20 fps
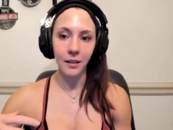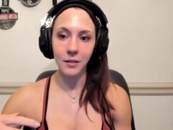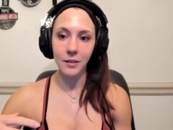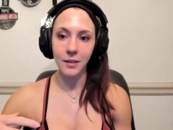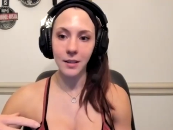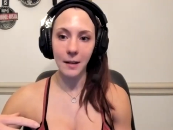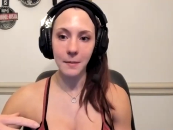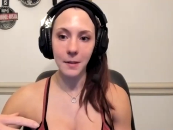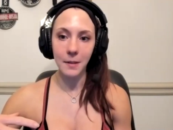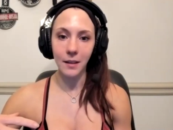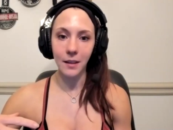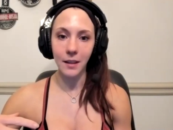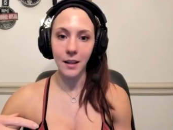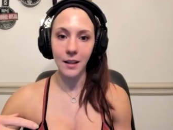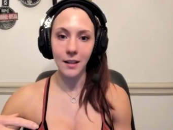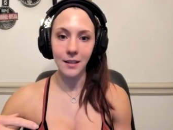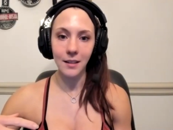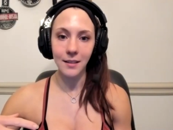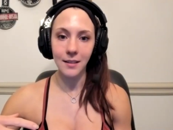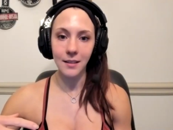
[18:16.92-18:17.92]
those types of
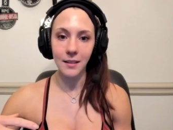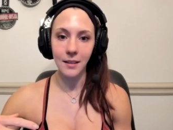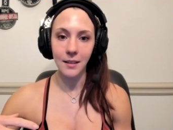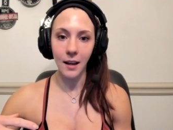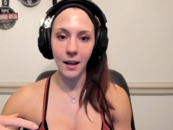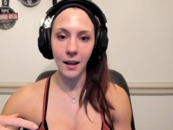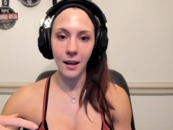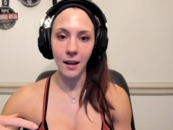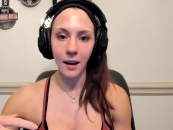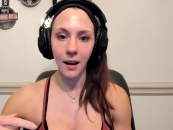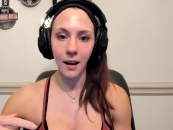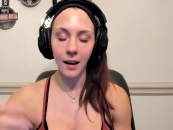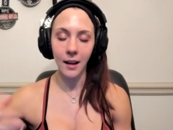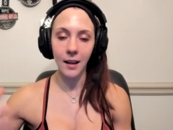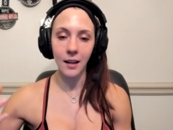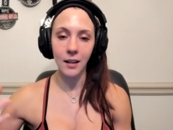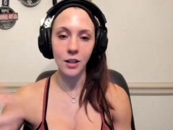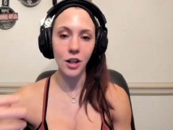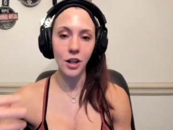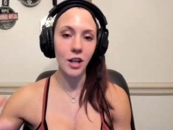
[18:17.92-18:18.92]
things that I
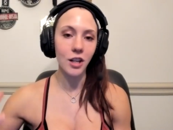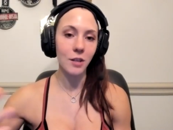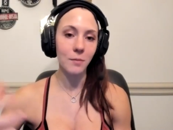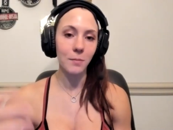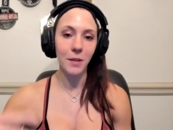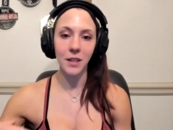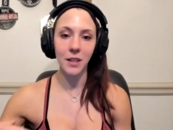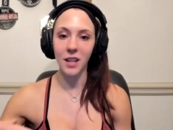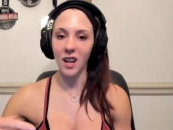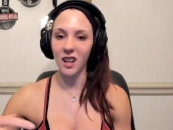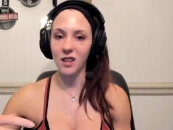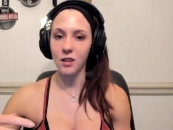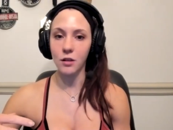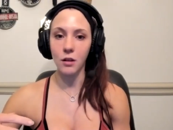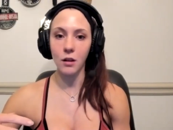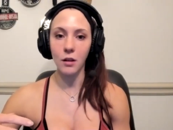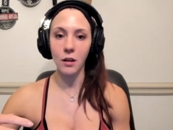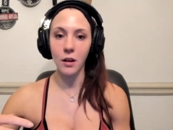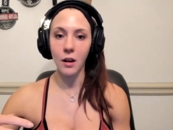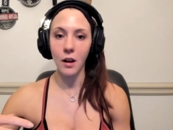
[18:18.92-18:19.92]
can change up the
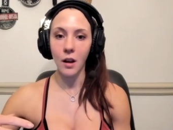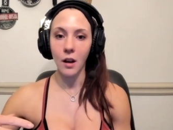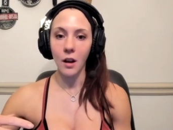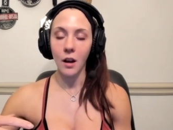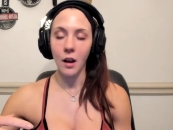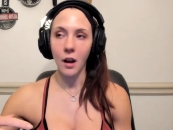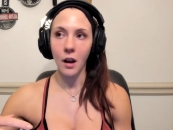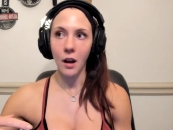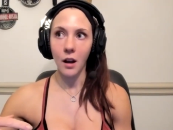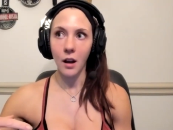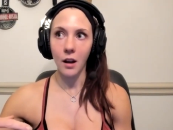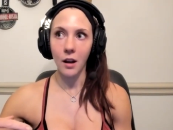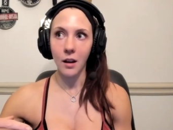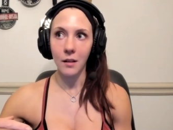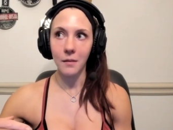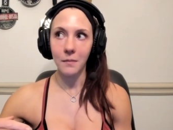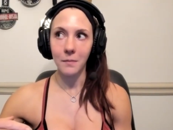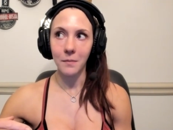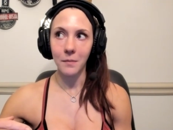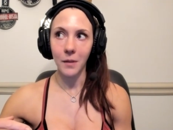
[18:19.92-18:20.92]
texture
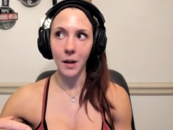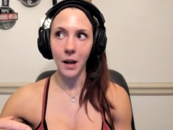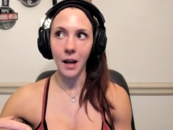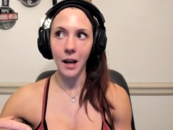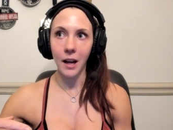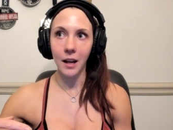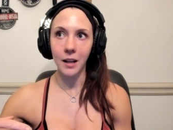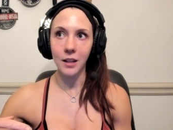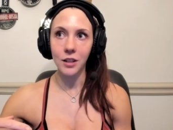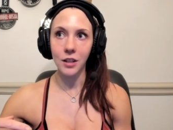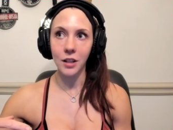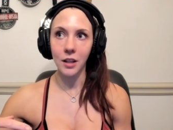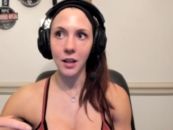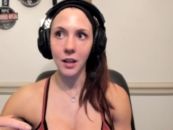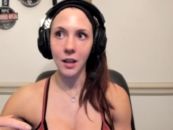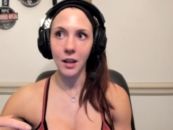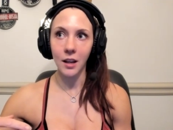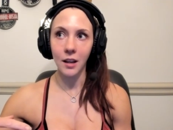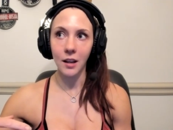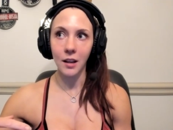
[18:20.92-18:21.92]
um, I
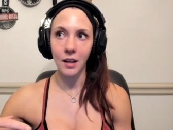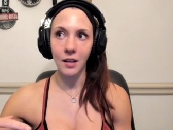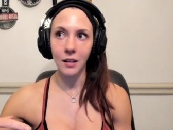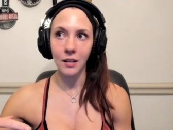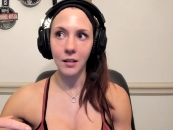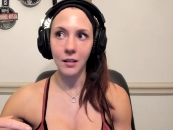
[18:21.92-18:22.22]
actually uh,